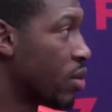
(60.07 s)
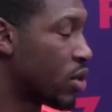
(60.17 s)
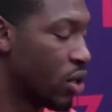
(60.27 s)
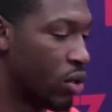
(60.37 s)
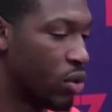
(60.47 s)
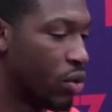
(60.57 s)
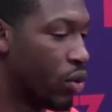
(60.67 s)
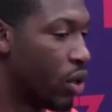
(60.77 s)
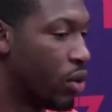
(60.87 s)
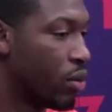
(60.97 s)
So
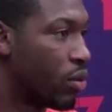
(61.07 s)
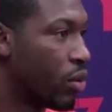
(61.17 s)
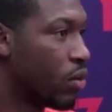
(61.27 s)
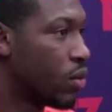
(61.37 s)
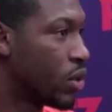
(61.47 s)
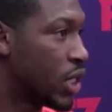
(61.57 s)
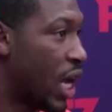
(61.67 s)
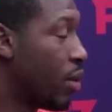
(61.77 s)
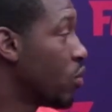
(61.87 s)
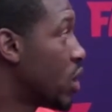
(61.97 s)
um,
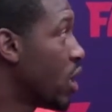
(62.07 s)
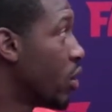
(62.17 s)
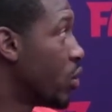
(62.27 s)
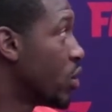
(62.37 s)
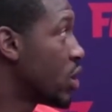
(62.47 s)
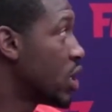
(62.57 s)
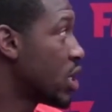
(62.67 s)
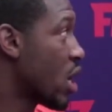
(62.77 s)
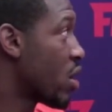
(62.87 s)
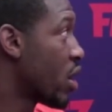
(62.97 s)
time will tell. We'll see
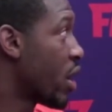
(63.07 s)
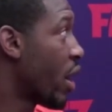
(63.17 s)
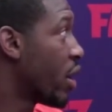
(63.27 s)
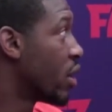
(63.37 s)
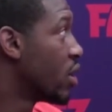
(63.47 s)
Saturday night.